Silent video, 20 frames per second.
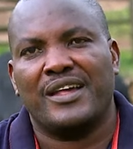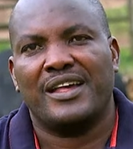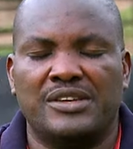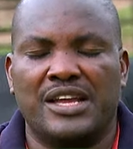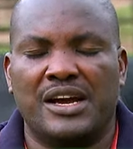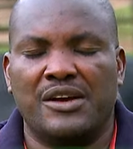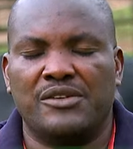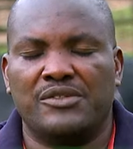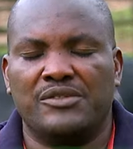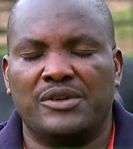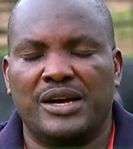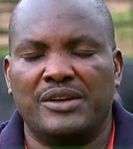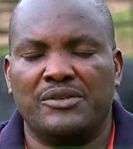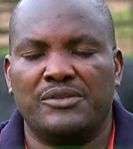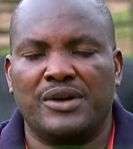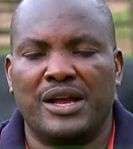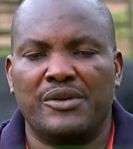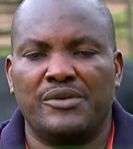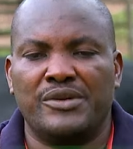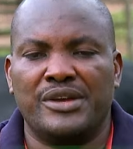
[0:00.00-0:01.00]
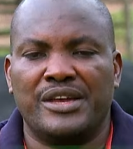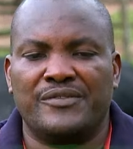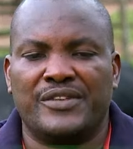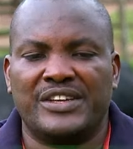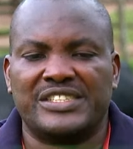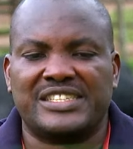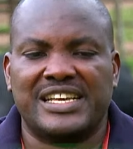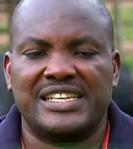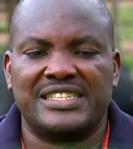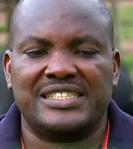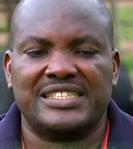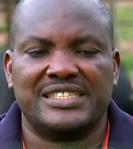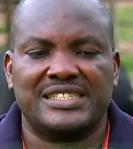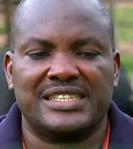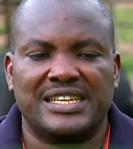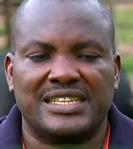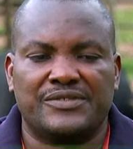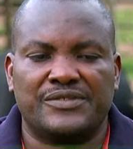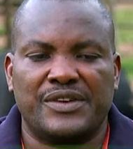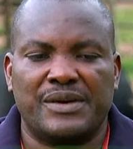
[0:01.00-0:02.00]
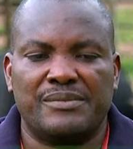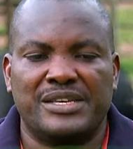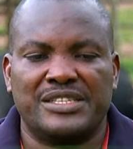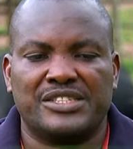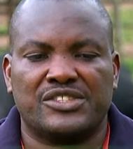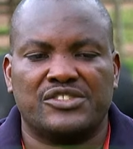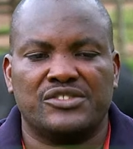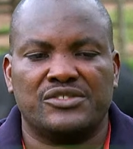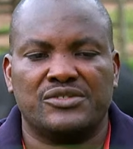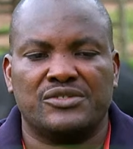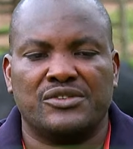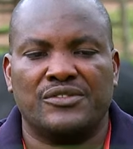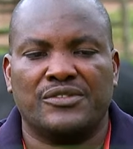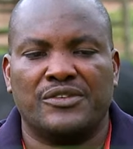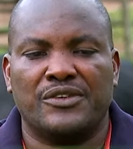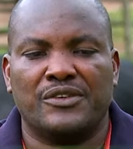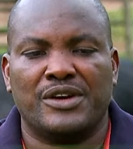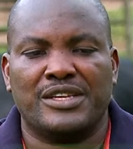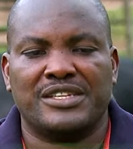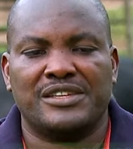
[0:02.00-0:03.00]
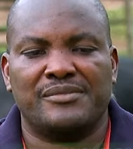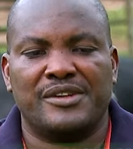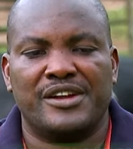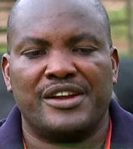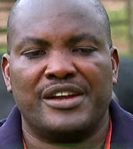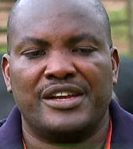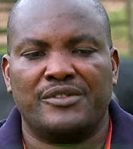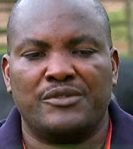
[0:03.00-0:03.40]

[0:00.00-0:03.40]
Now, why, why are we emphasizing that farmers should go for Guatemala?